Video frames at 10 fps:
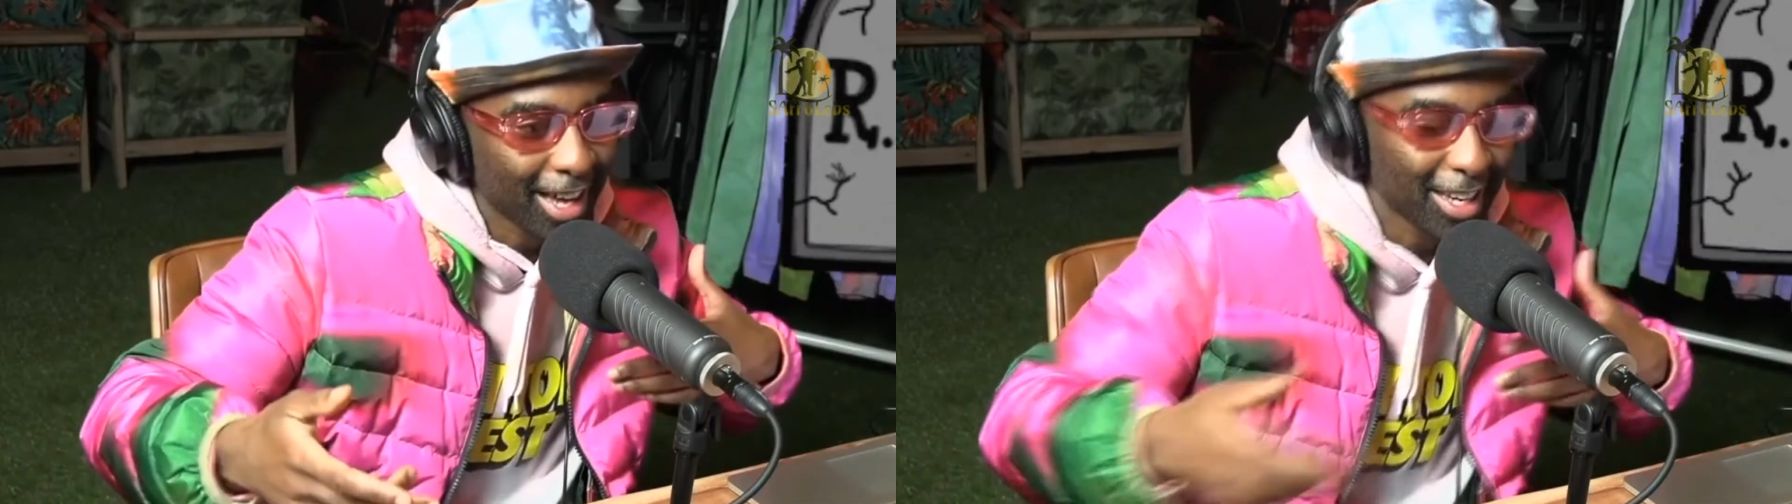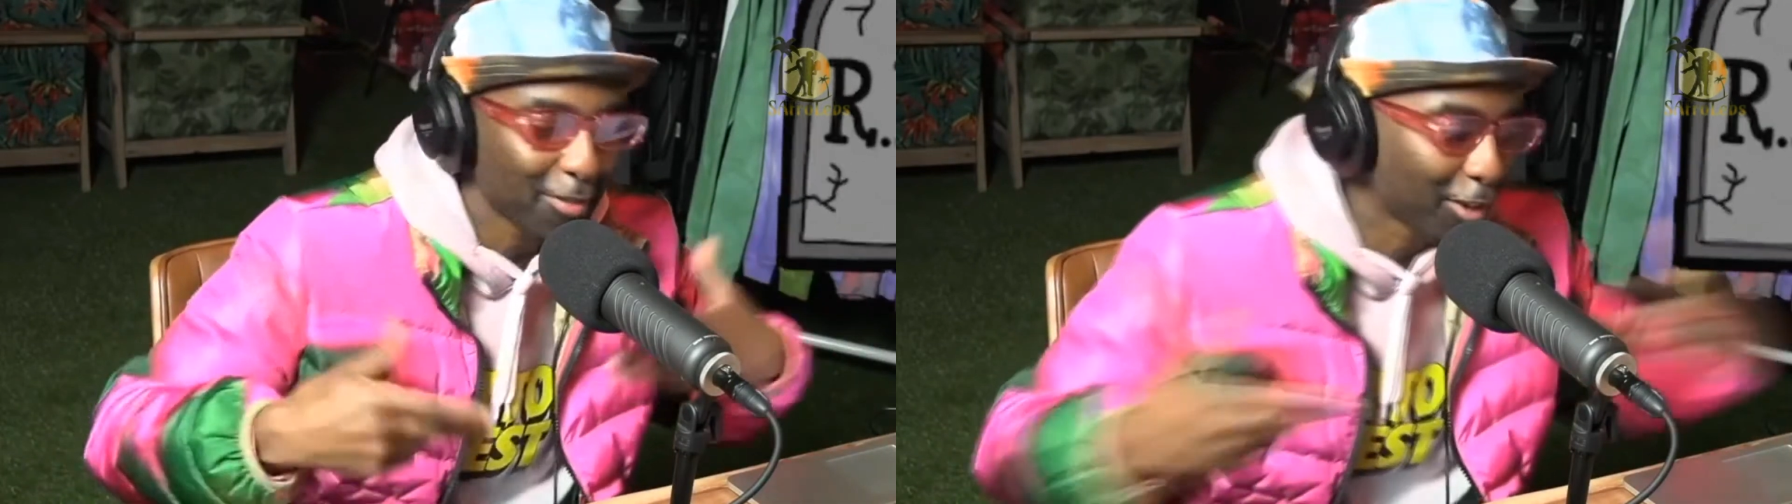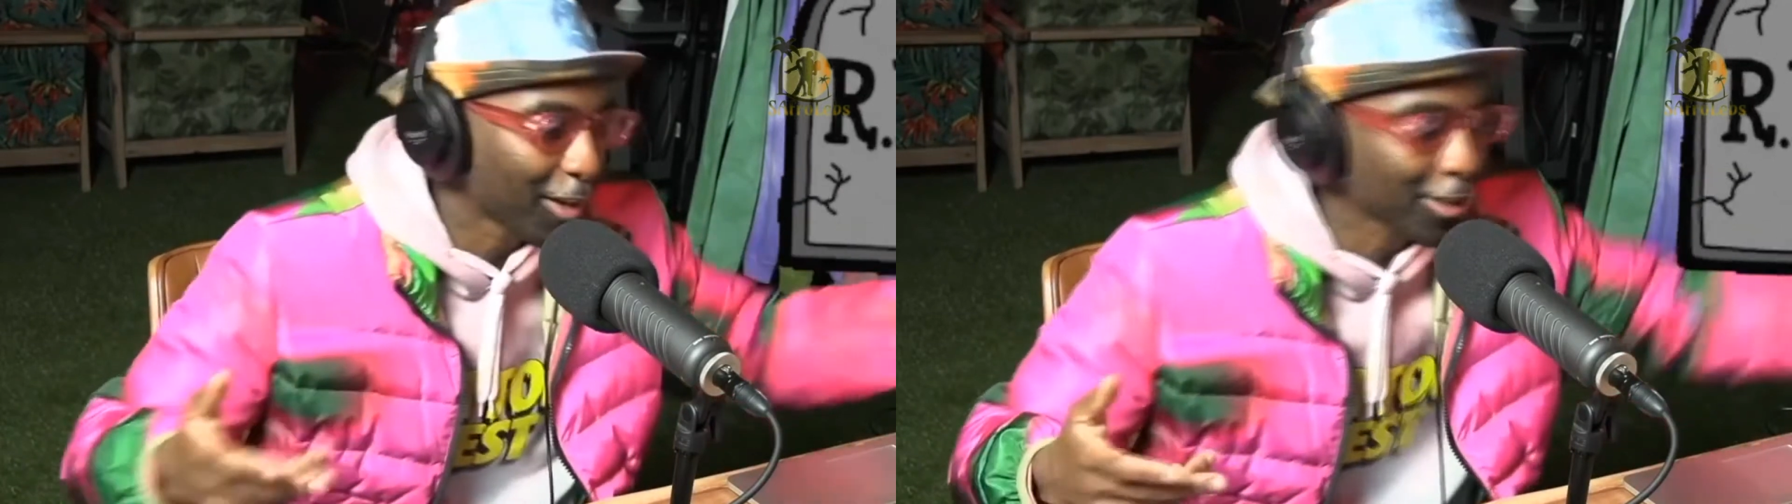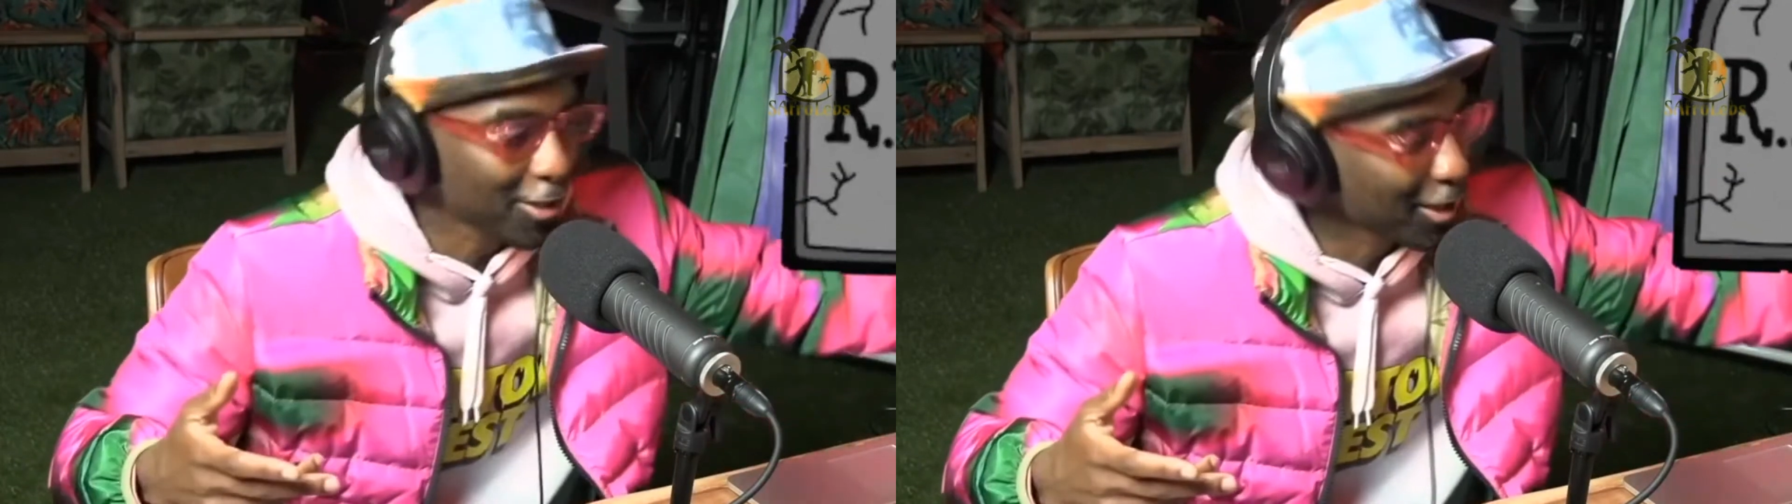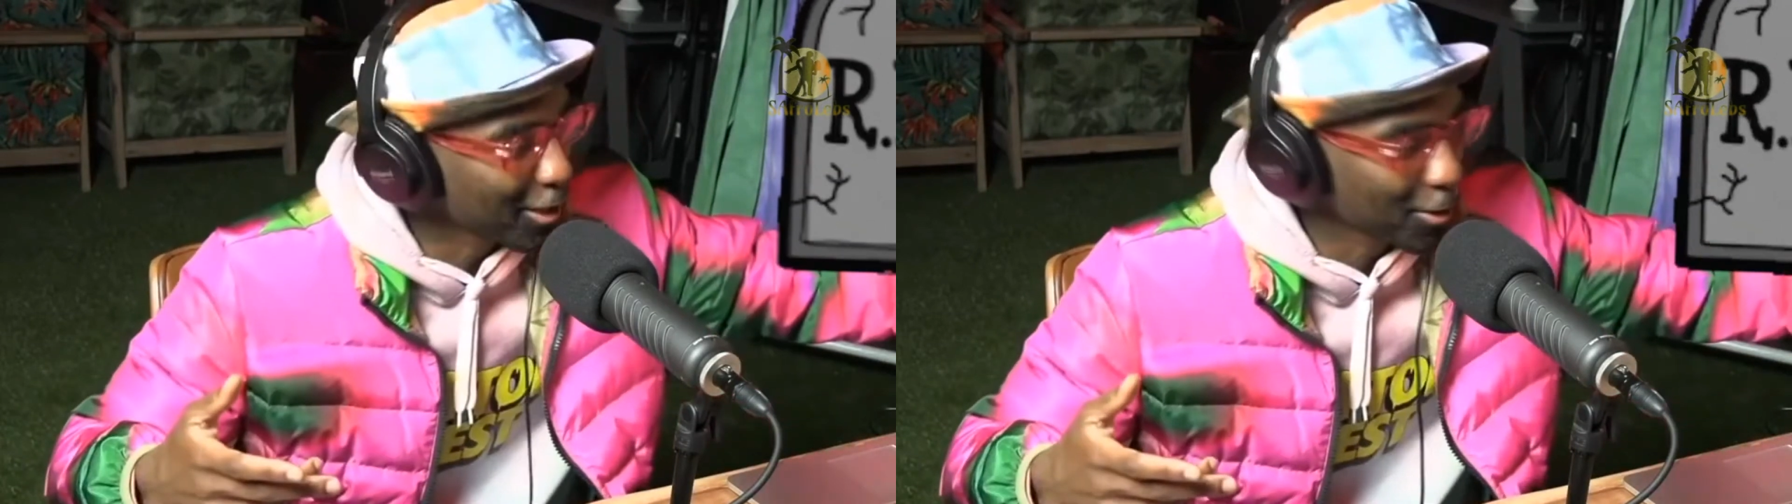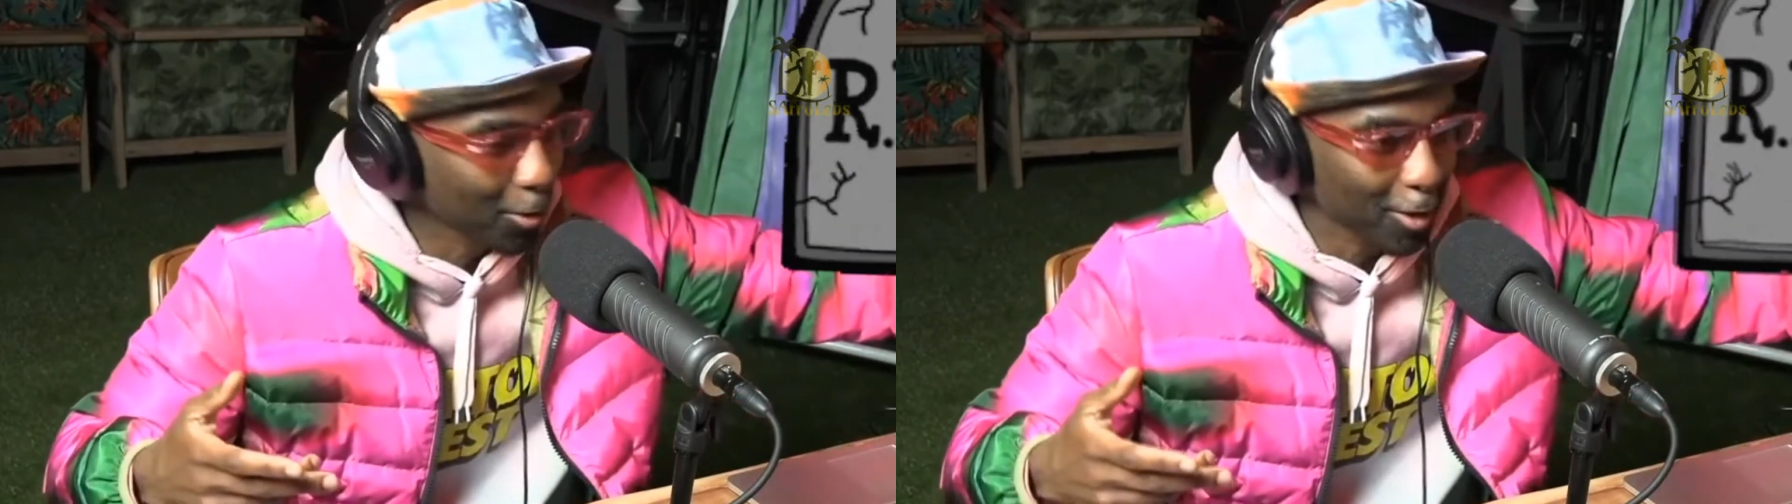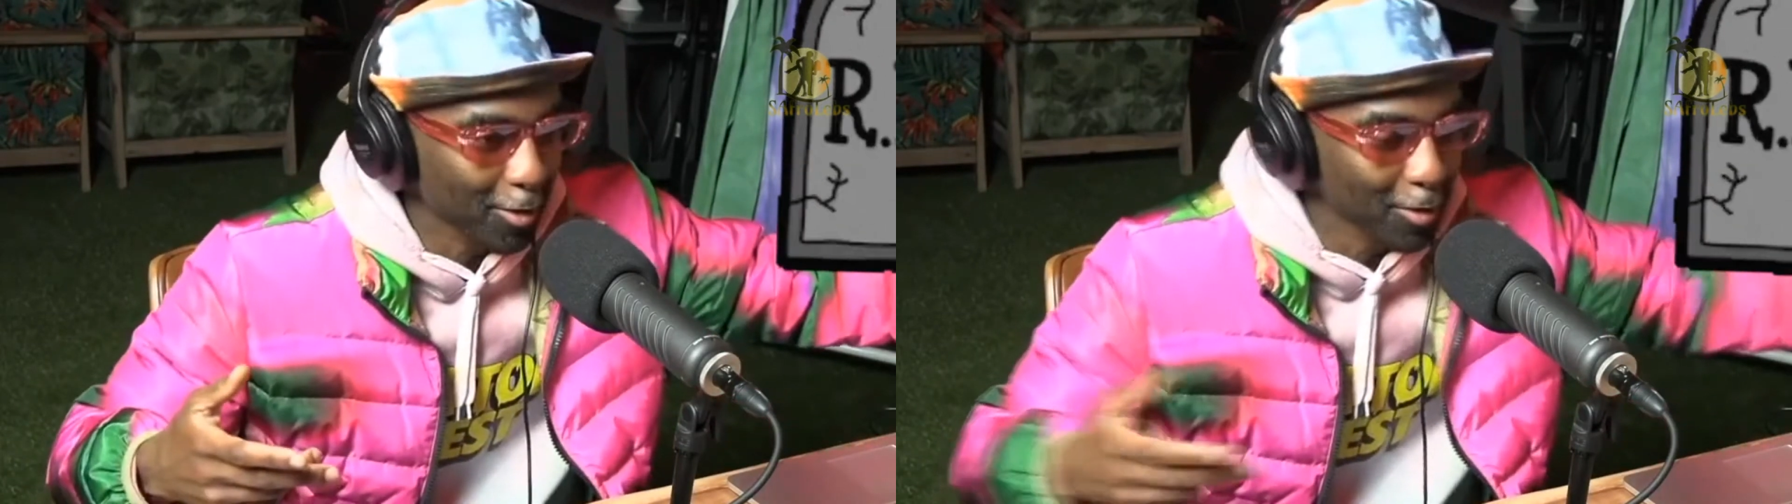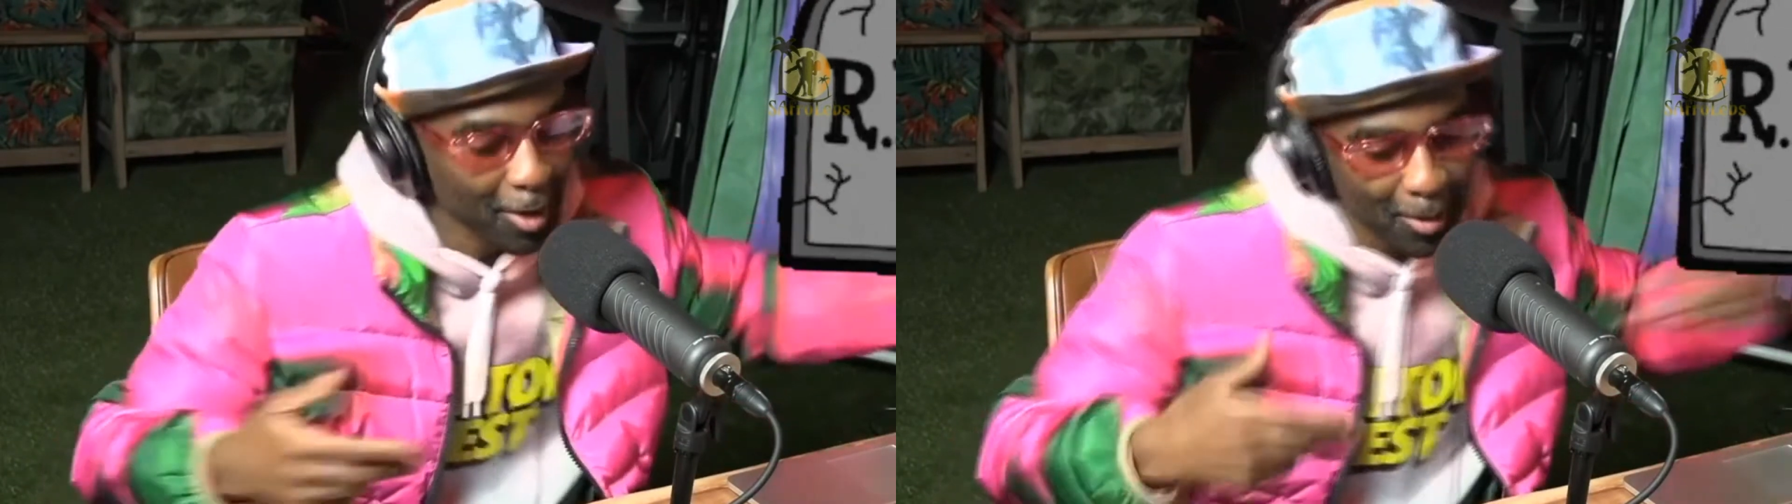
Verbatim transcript: I never got to hear the story of,